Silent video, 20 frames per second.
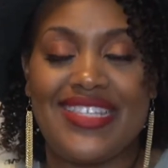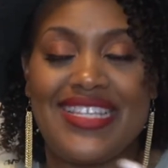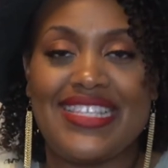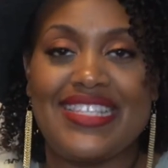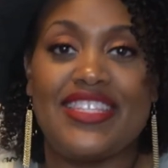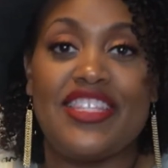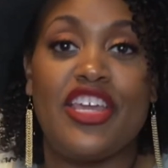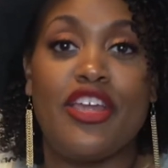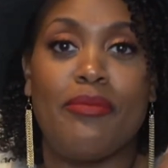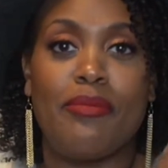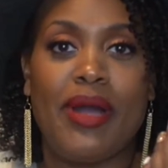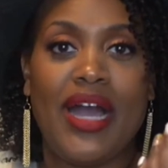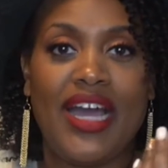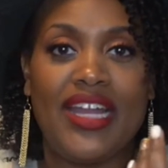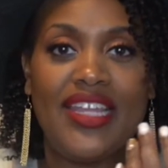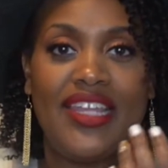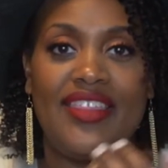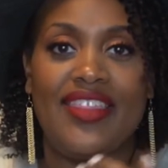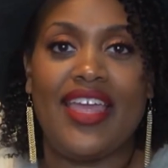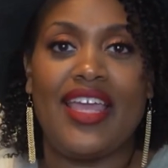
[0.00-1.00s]
It's their
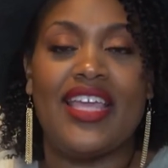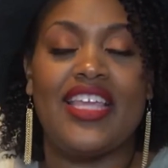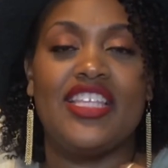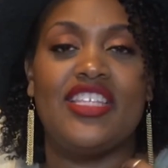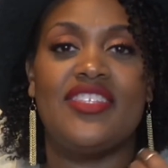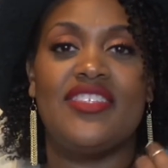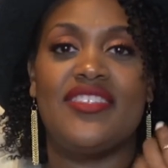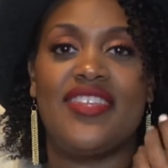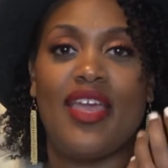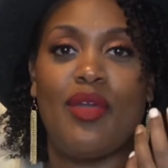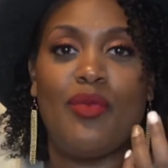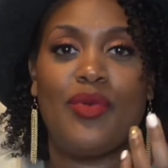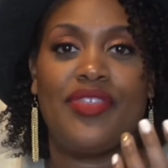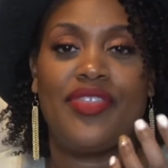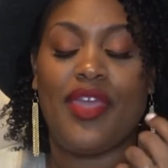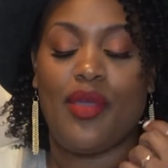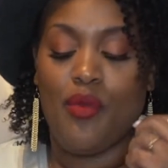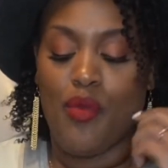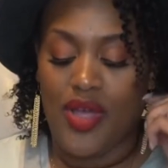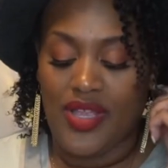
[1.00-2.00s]
body. They can say what
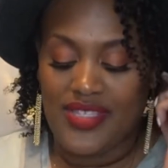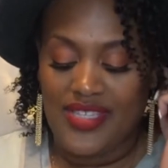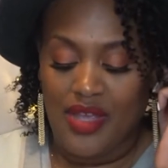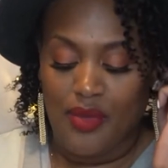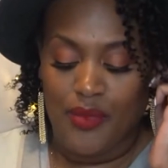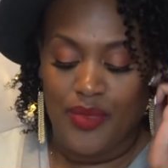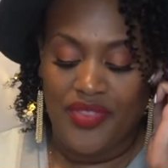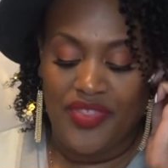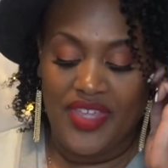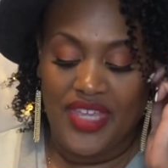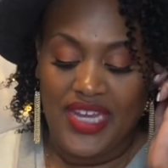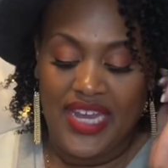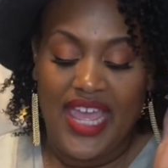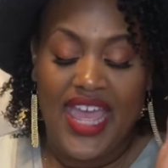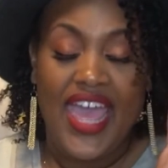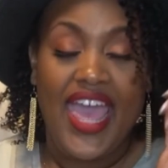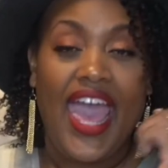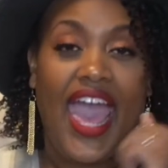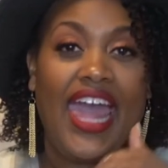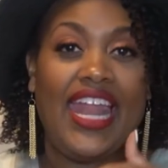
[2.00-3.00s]
they want done with it.
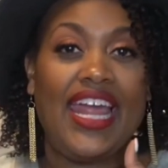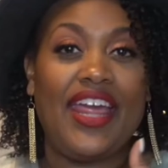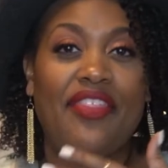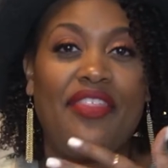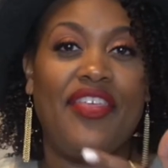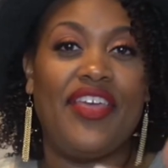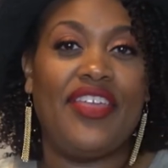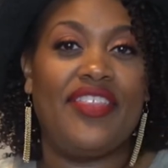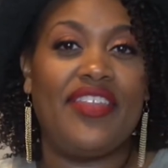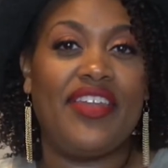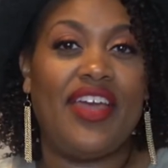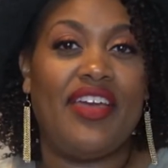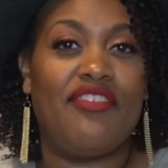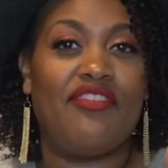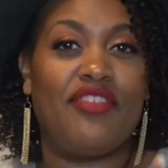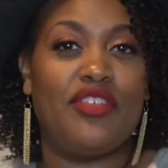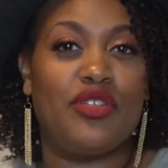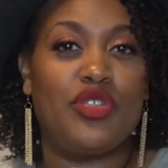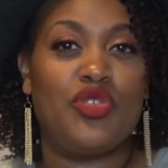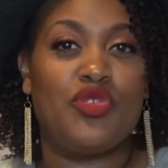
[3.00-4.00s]
And I think that I
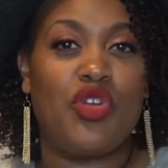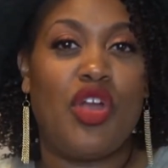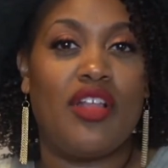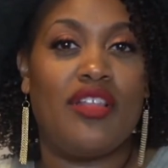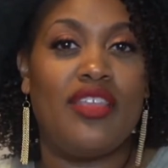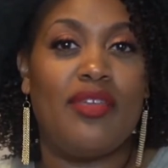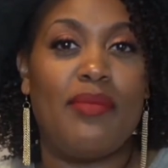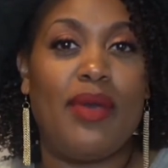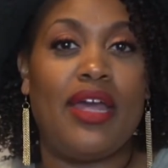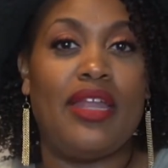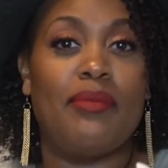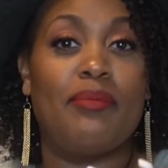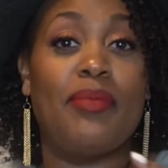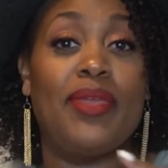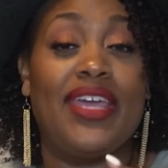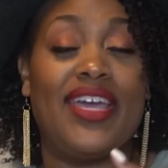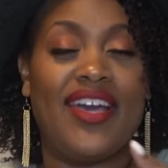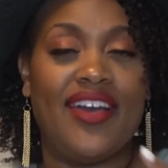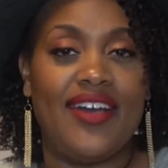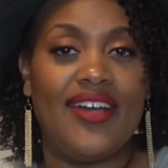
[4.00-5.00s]
feel strongly about it
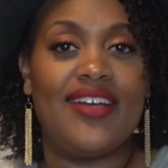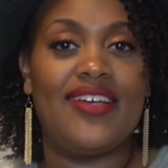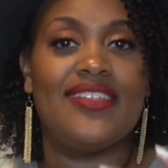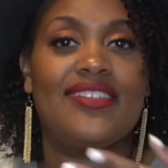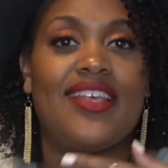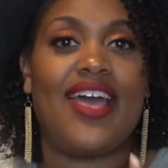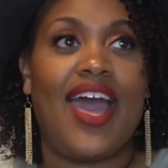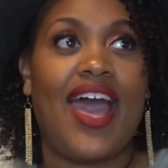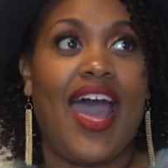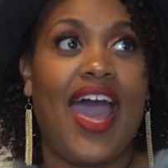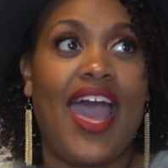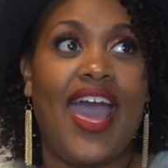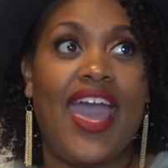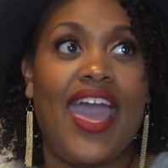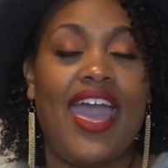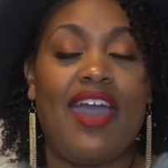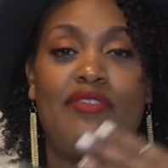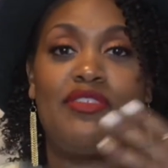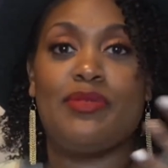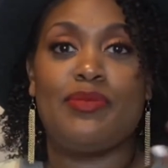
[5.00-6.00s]
because I
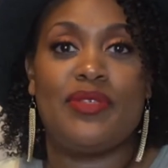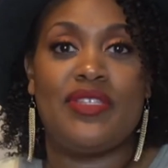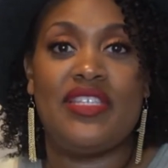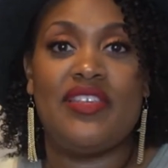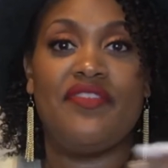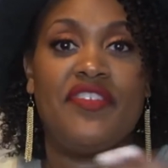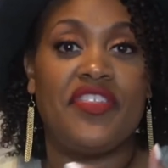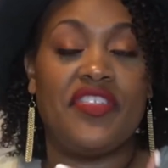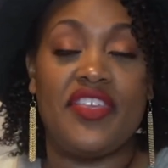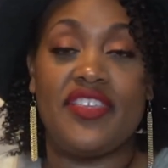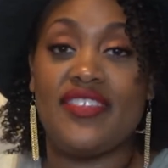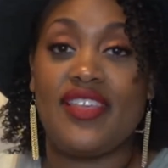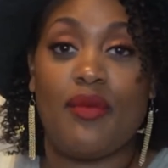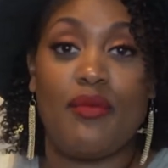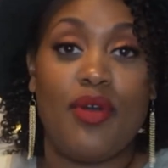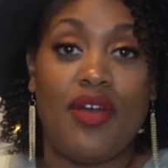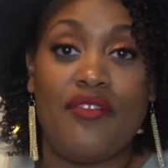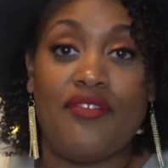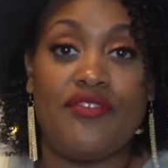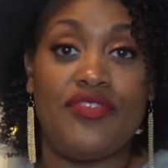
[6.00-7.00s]
have specific things I
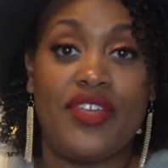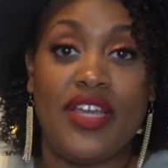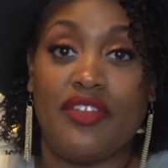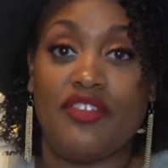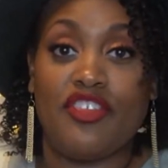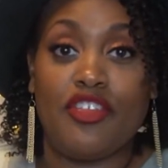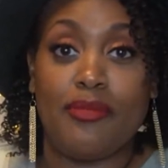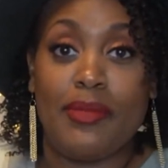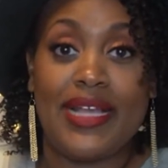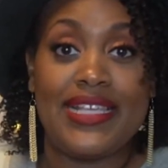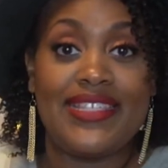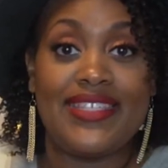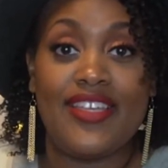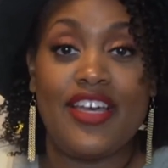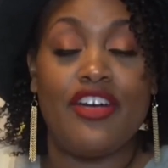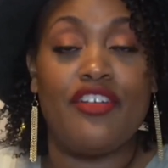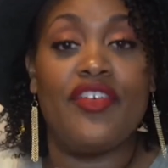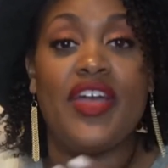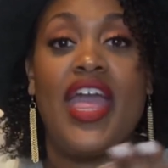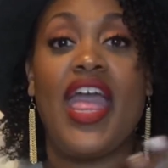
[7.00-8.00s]
want done for
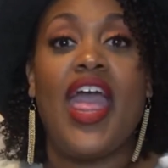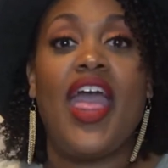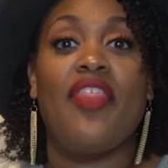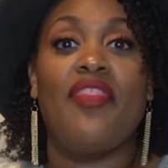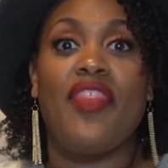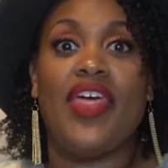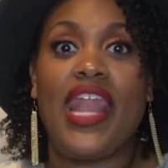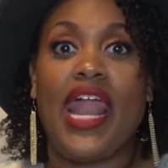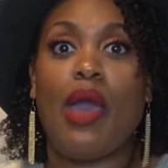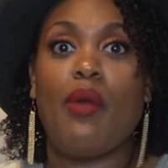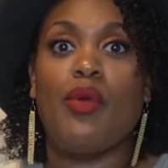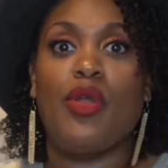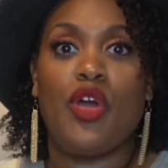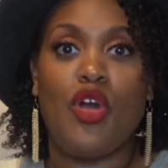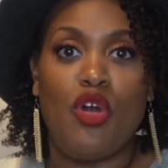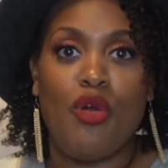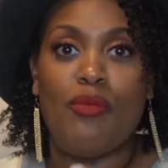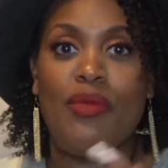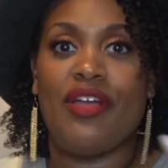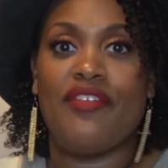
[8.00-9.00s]
myself that I would
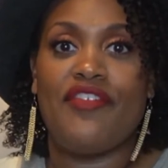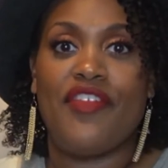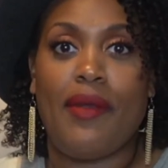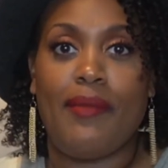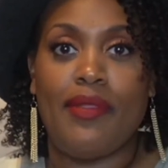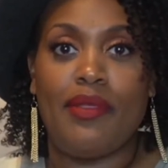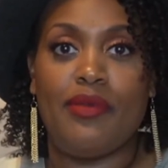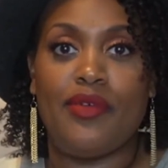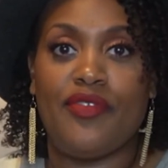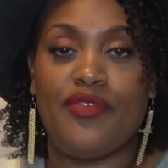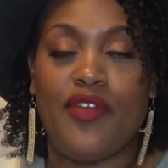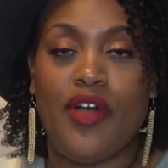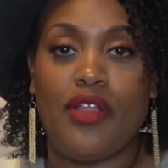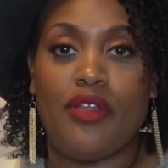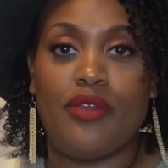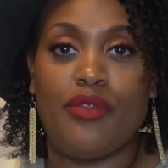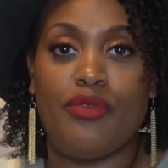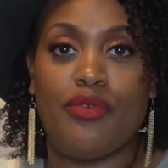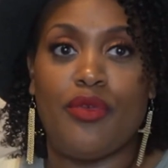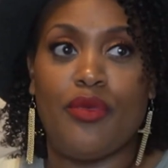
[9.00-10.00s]
hope my family would
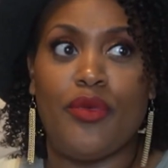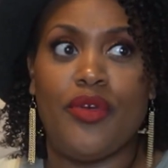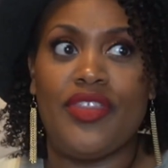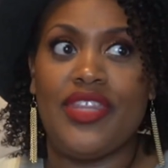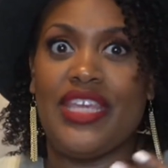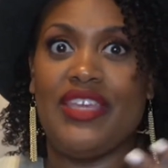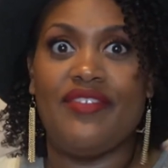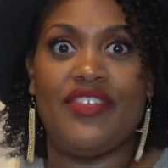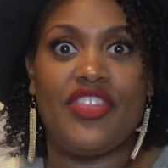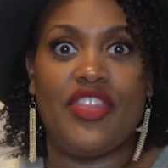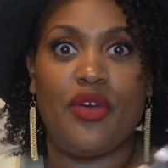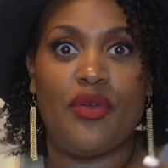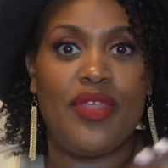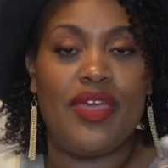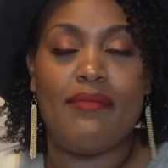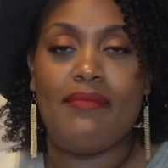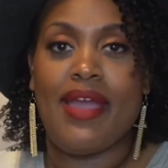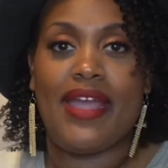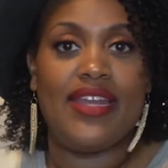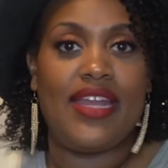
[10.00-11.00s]
follow through with, even though
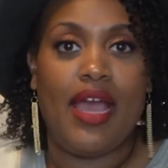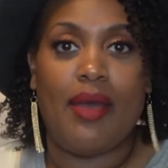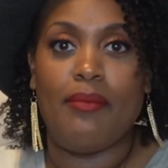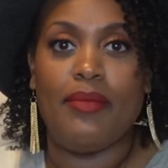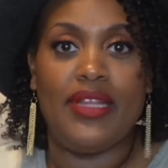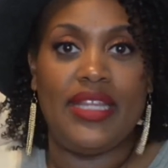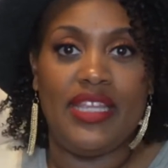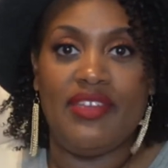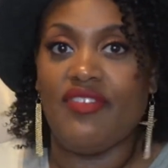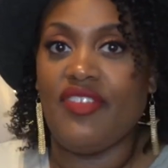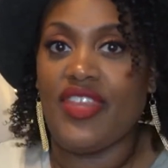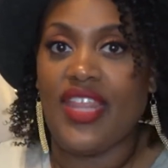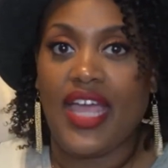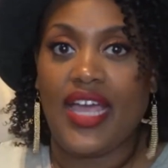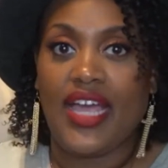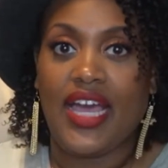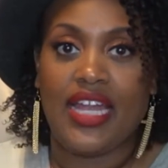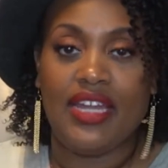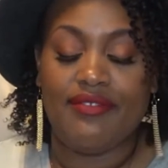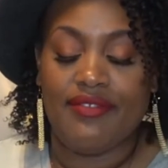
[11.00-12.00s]
they might not believe in
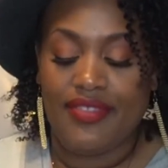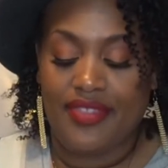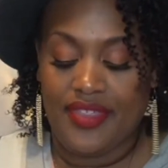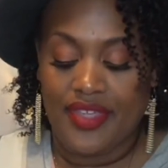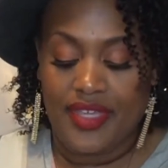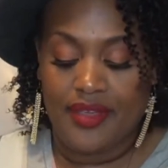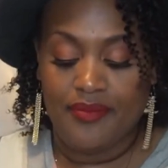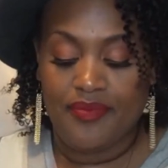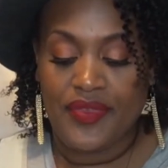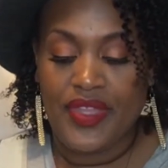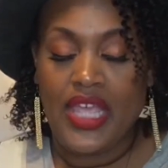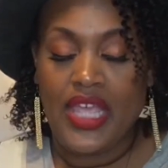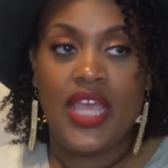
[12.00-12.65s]
that kind of a thing.